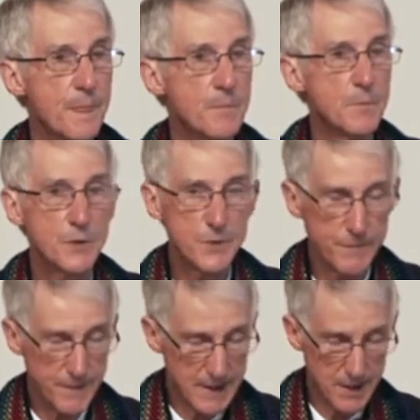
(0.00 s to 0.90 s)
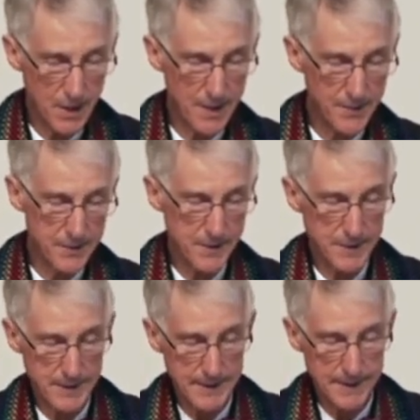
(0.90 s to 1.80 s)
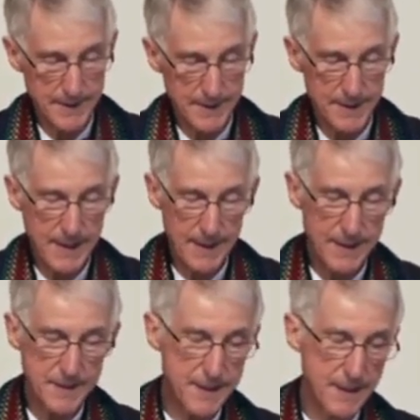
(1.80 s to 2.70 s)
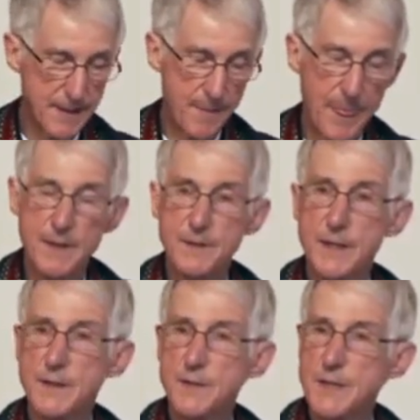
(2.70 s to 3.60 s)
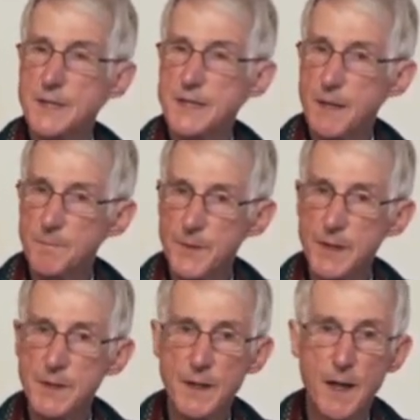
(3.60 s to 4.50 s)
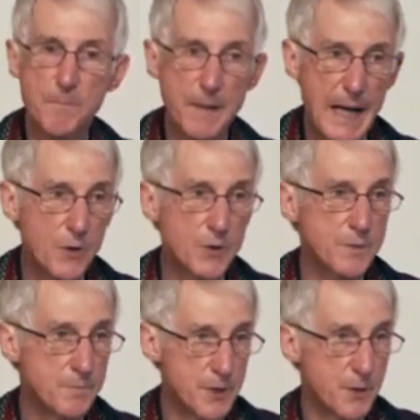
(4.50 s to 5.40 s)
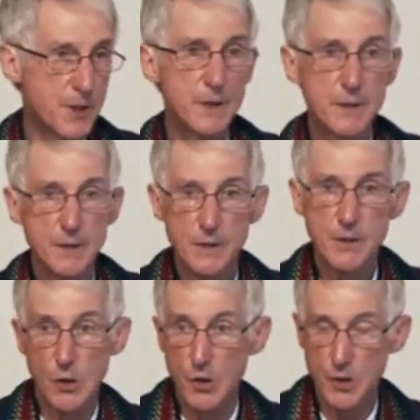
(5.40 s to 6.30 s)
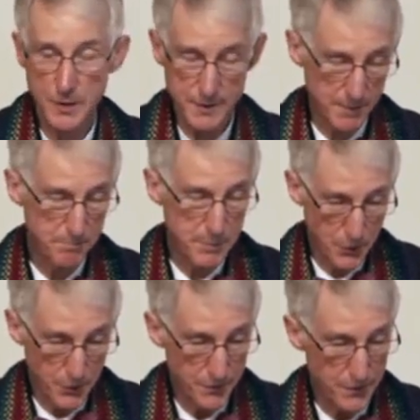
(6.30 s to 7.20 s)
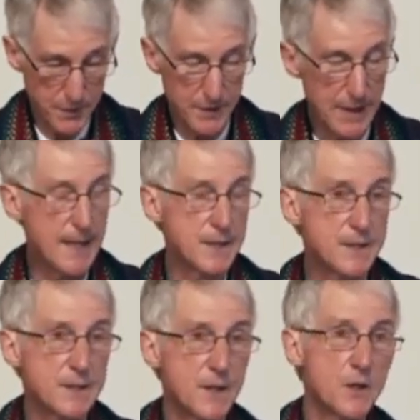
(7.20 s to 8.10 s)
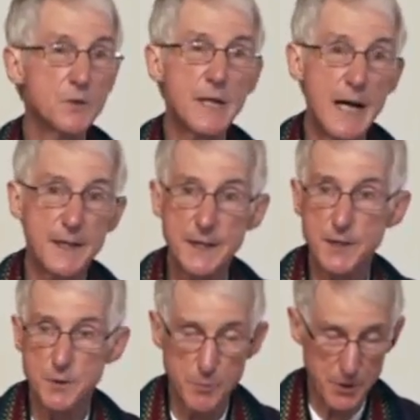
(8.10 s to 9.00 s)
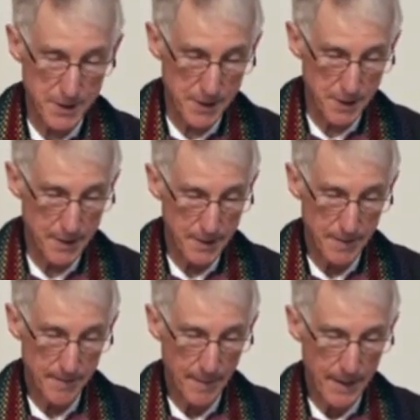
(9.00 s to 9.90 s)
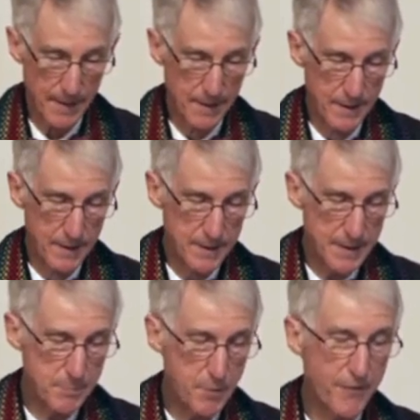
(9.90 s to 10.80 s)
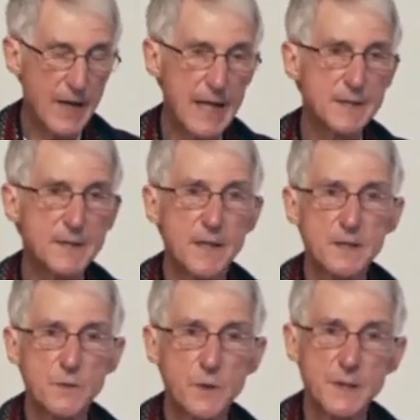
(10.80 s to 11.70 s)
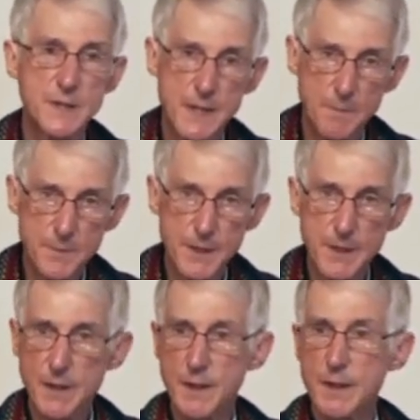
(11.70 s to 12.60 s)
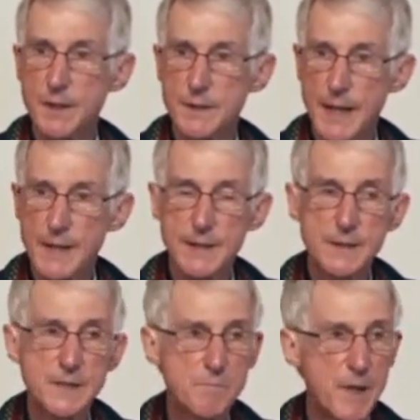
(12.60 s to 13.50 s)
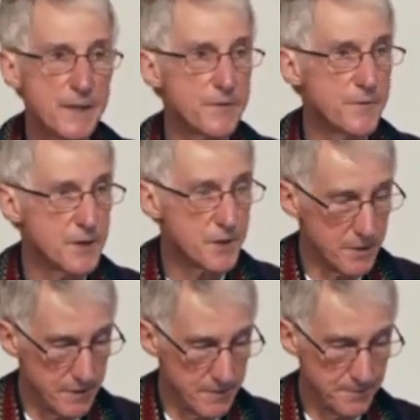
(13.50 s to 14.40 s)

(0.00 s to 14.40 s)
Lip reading: Both of these authors tell us that there is something about beauty, or the beautiful, as O'Donohue puts it, that provides us with something that is beneficial.